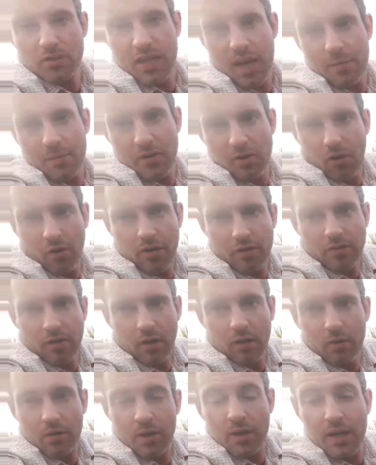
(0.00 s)

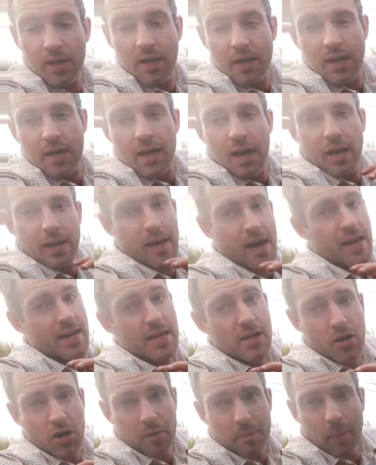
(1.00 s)
Tebuconazole. In
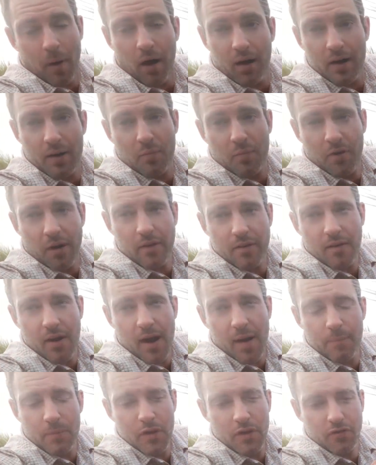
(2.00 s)
any good barley
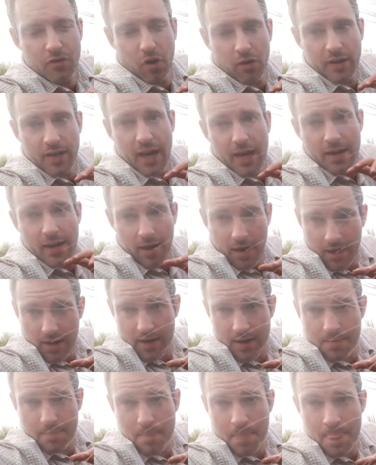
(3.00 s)
program, you've got to get in
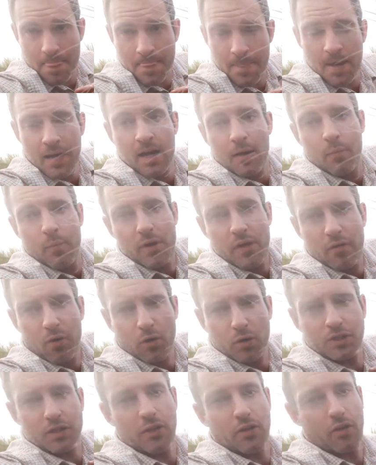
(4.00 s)
early, but you've
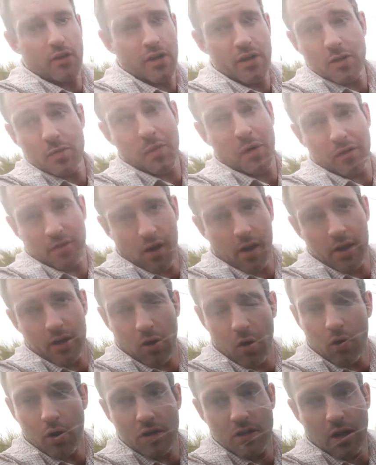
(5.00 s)
also got to use
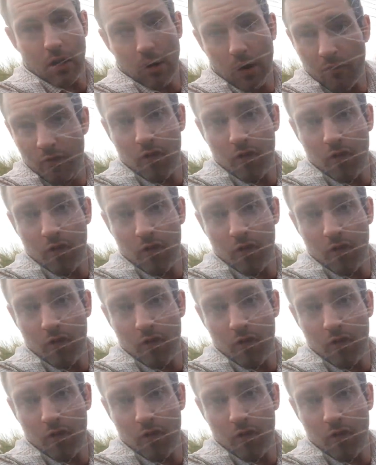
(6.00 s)
prothioconazole.